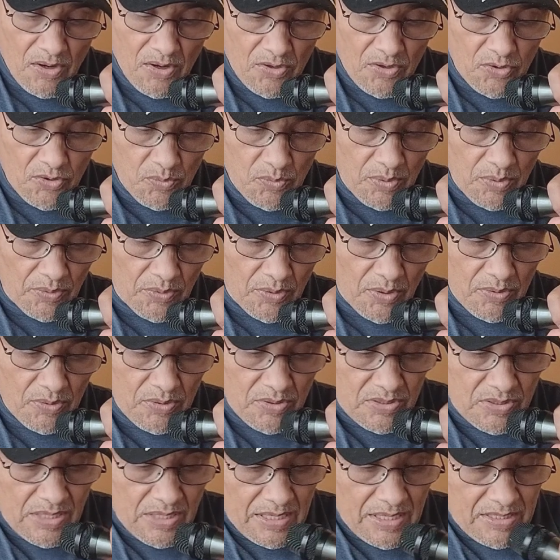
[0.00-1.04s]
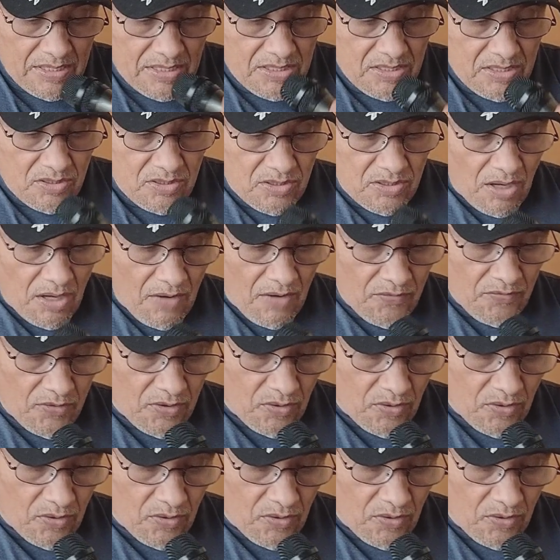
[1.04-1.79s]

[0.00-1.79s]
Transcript: You will notice that Jesus often